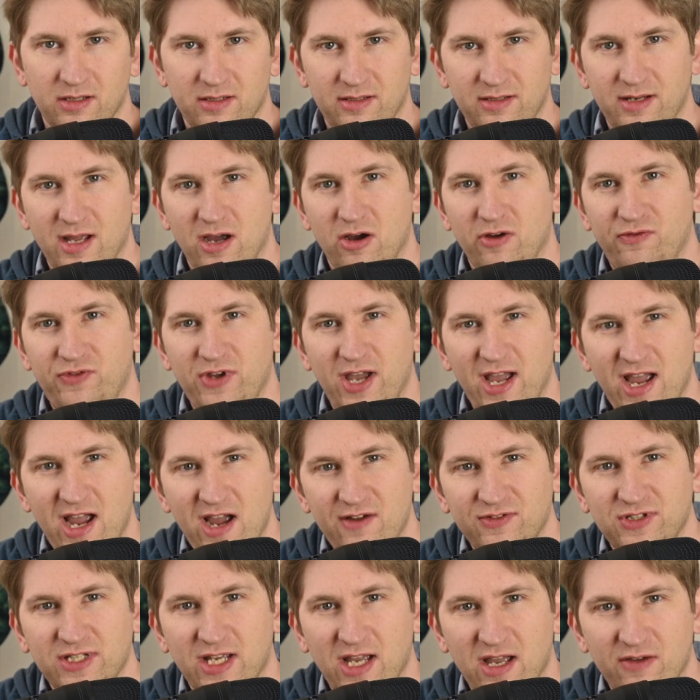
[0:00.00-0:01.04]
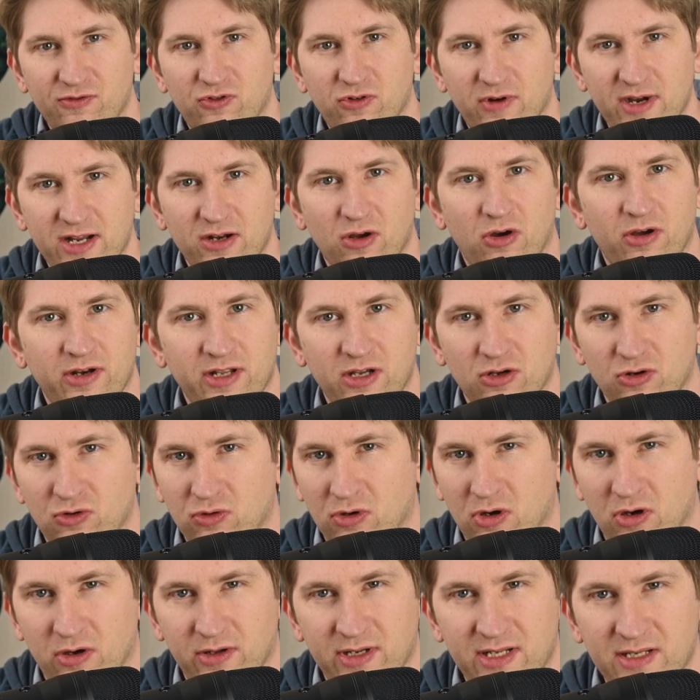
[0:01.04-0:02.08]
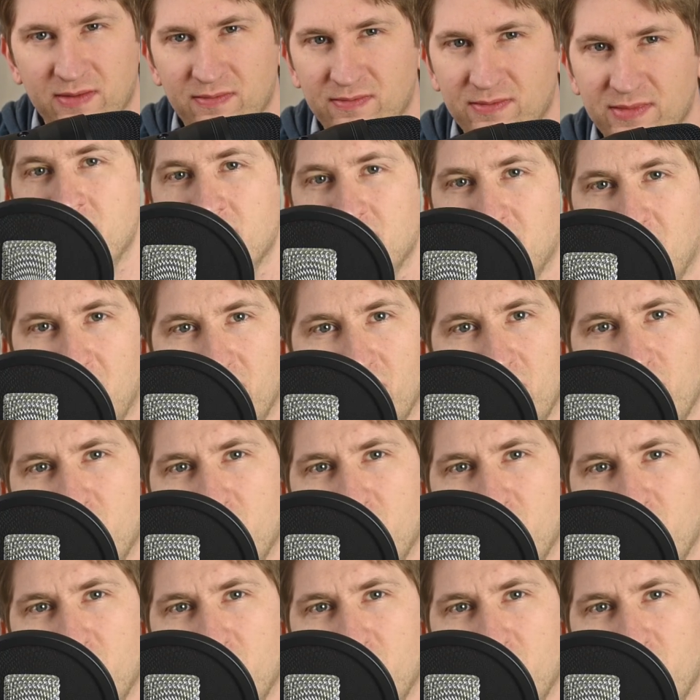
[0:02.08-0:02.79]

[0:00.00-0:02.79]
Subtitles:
Now, if you have to have great audio quality, save up